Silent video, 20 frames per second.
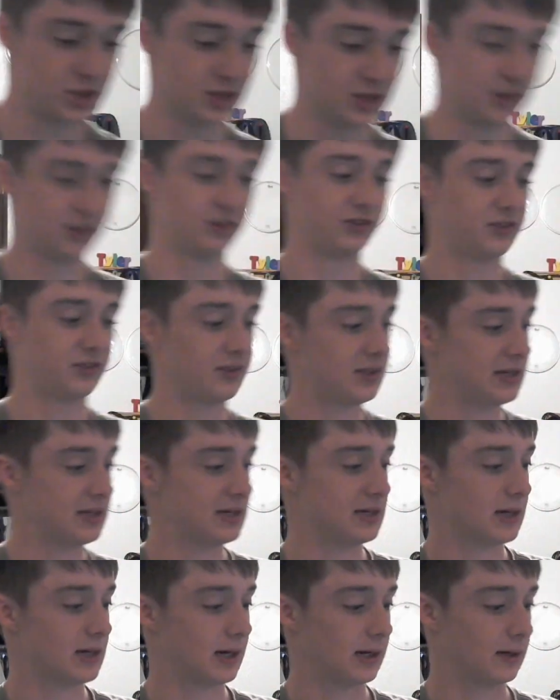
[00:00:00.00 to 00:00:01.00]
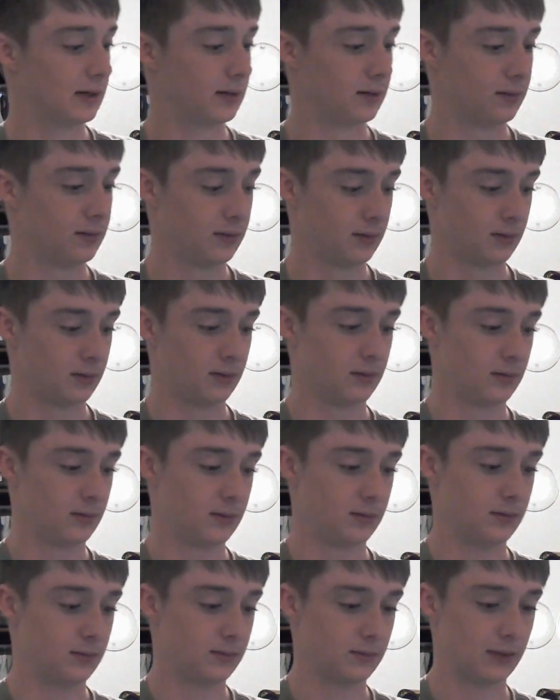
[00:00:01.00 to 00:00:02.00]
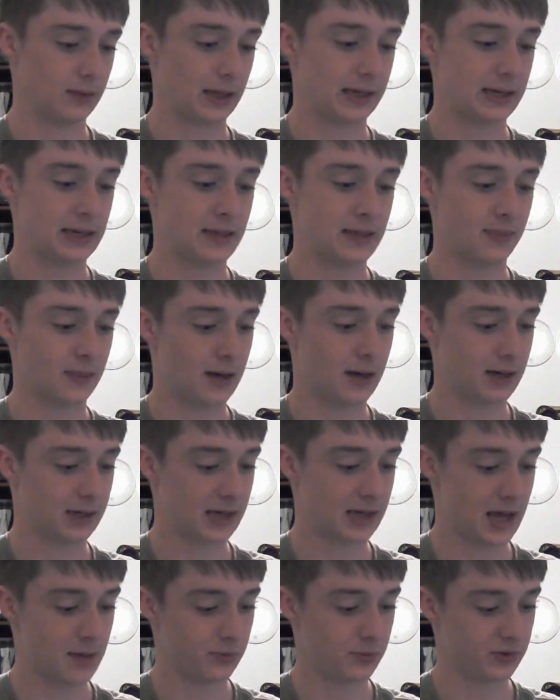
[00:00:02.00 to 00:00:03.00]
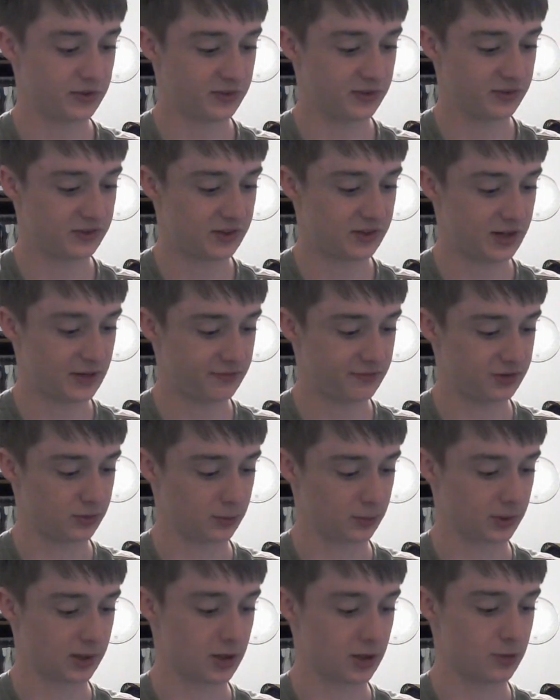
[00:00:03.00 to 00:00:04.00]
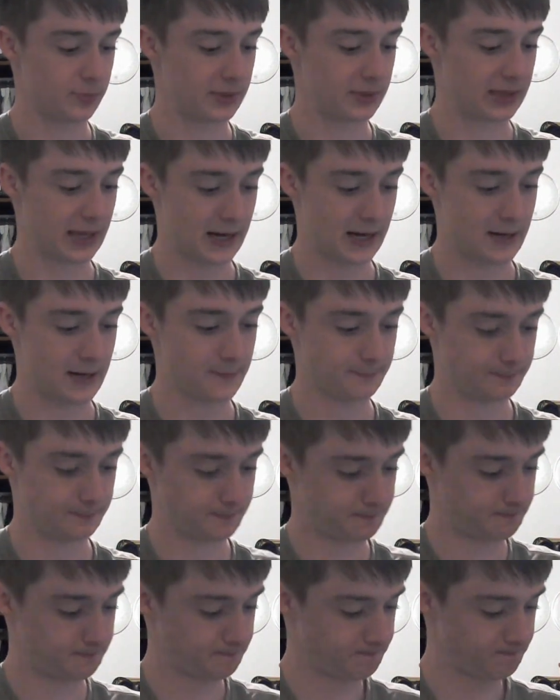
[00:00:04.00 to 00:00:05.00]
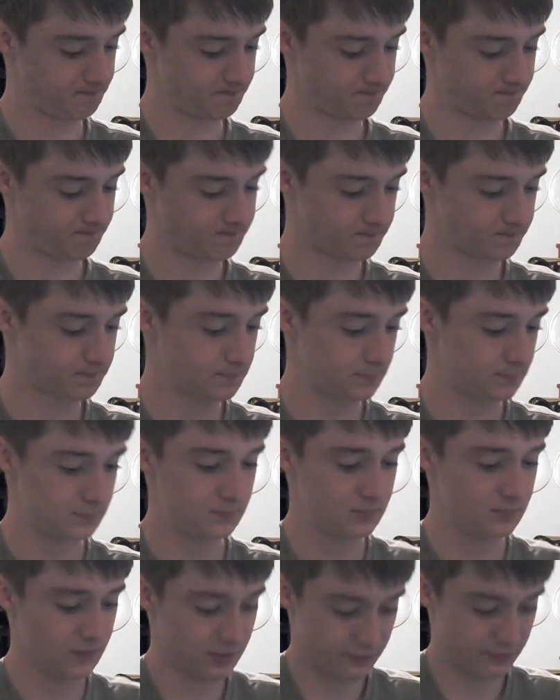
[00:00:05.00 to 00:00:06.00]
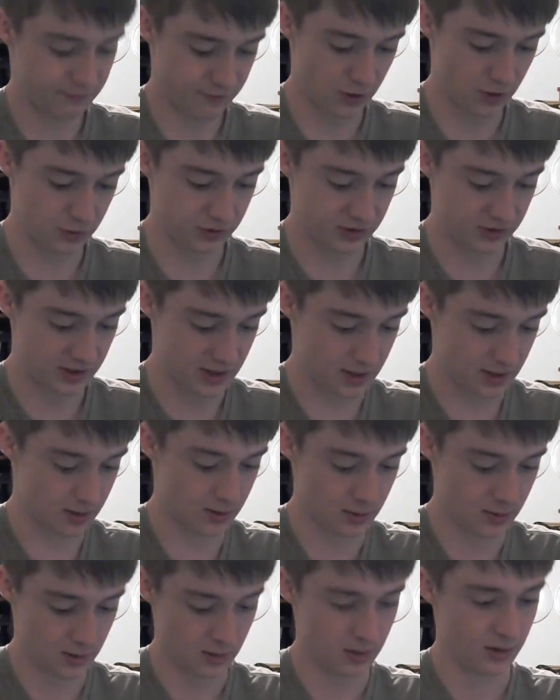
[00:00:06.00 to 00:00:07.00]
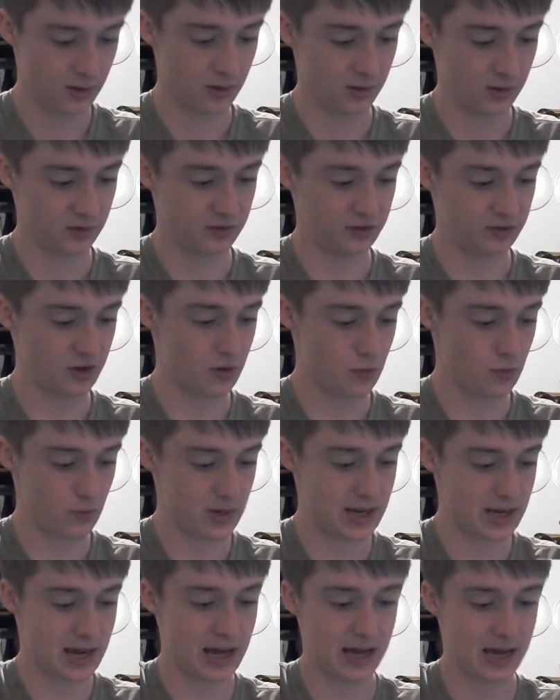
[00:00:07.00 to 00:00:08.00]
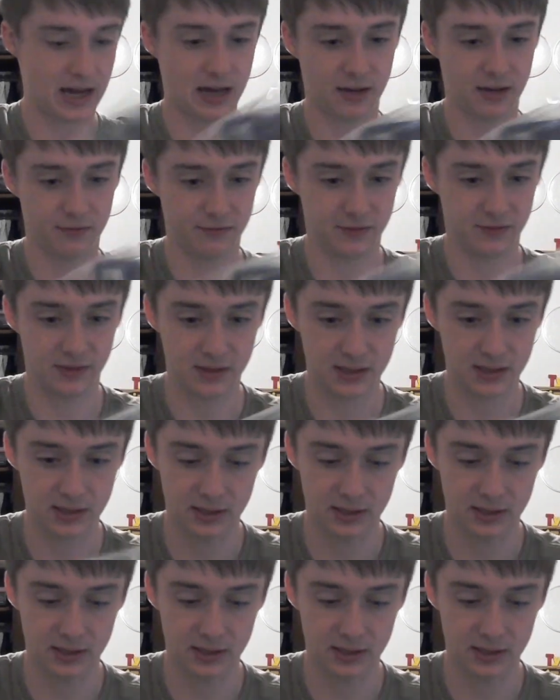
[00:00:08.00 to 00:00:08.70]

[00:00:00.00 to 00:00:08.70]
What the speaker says: is the like inline cables and stuff. So we're going to open that first here. So we have